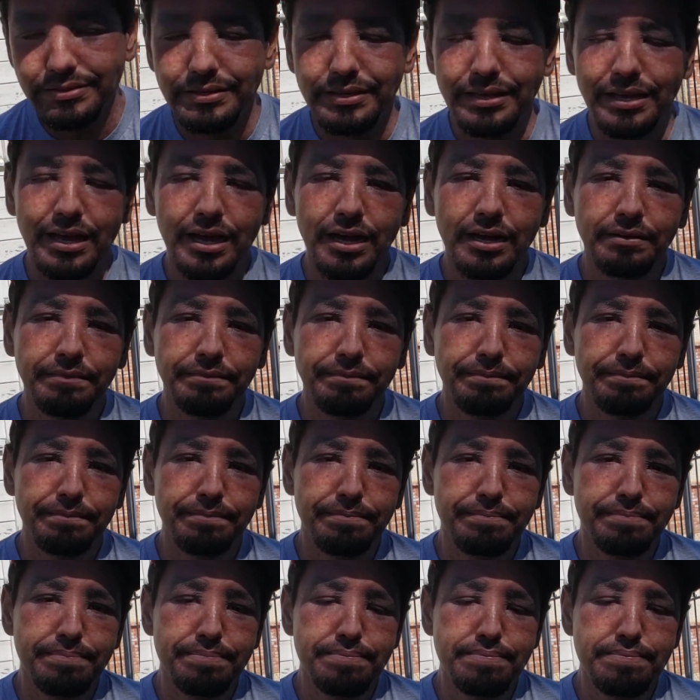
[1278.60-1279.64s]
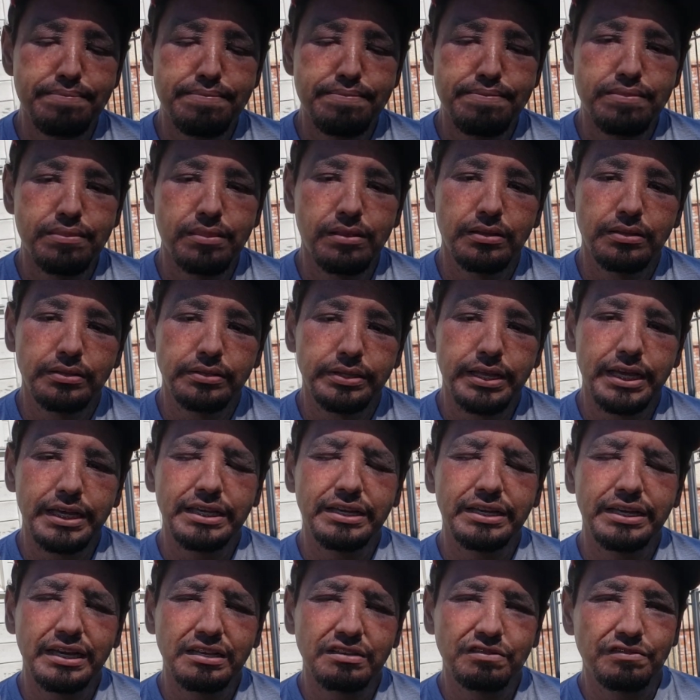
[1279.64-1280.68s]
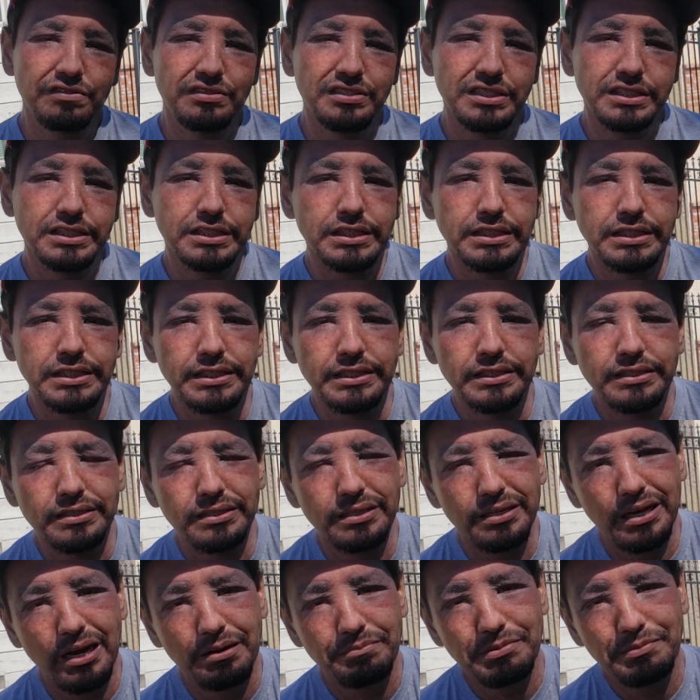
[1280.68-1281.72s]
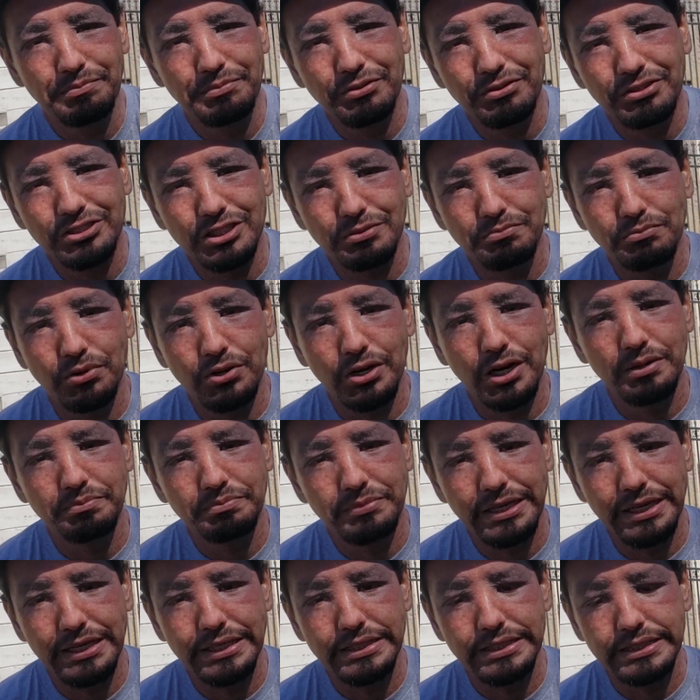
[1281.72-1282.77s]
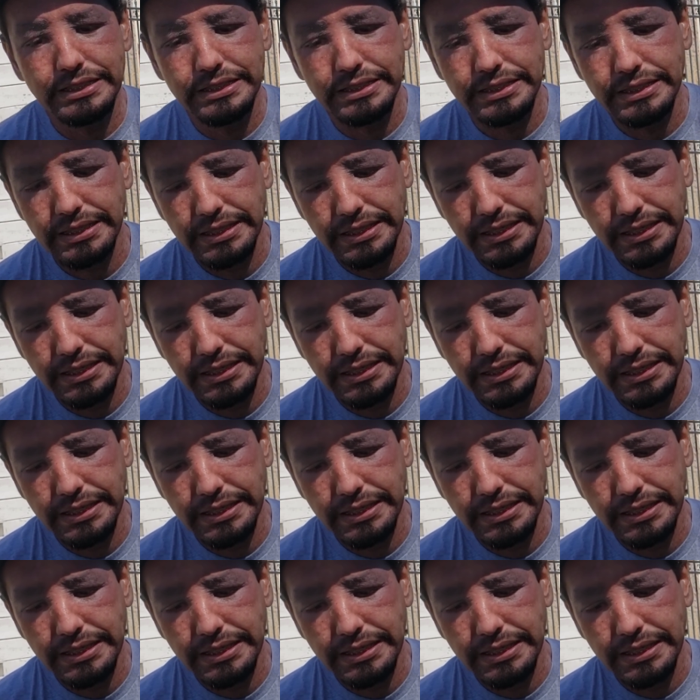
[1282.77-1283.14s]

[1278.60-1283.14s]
yeah, thank you guys for listening. I'll be doing some more updates